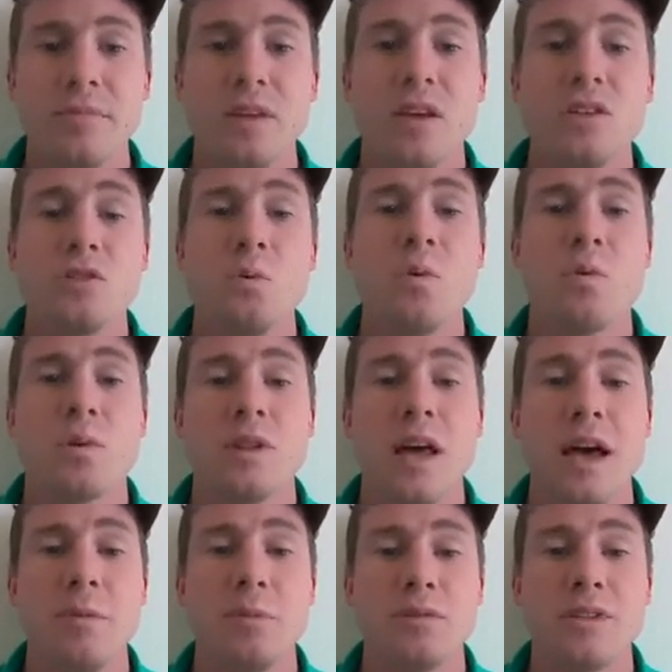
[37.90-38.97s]
So a
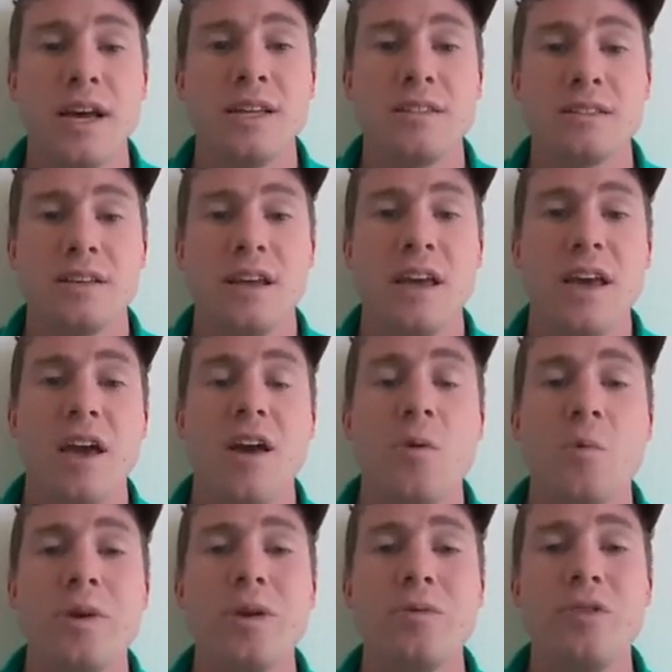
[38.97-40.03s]
reliable test.
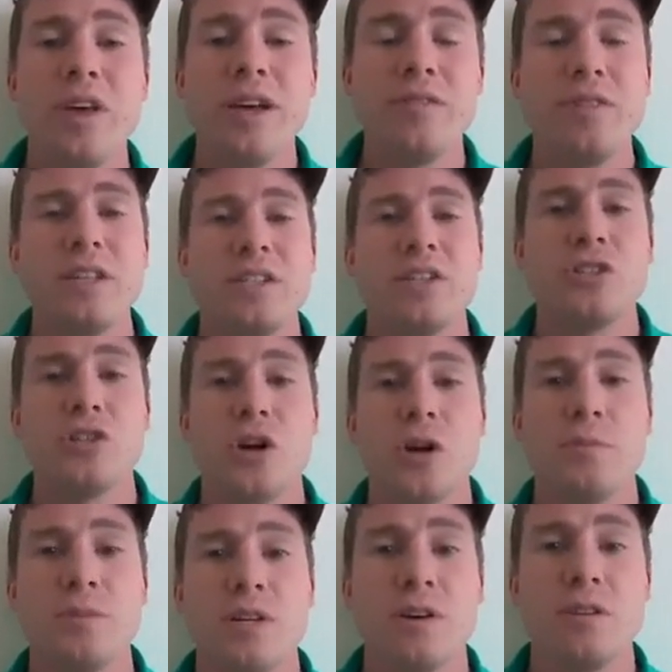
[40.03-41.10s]
We can think of this in
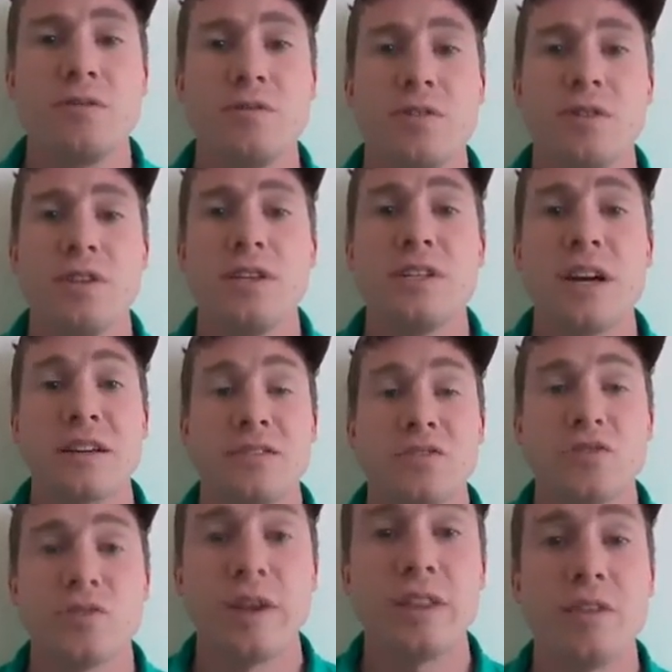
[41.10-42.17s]
terms of the inductive
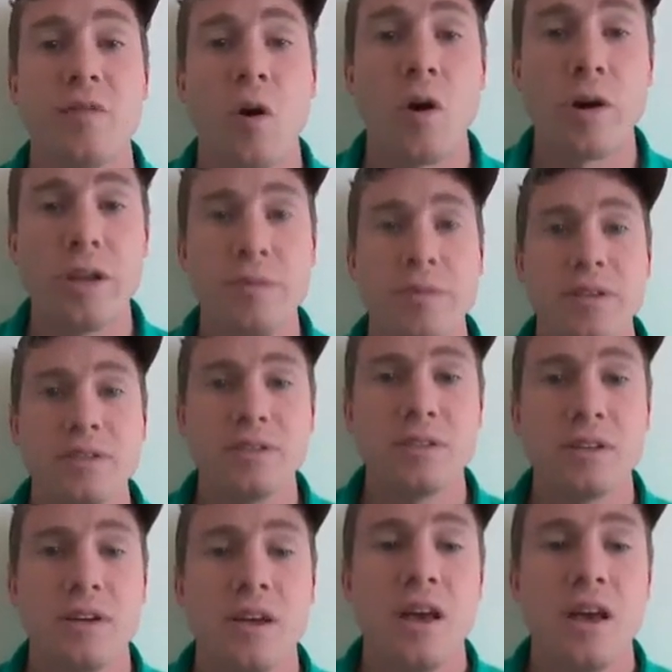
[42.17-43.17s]
strength of arguments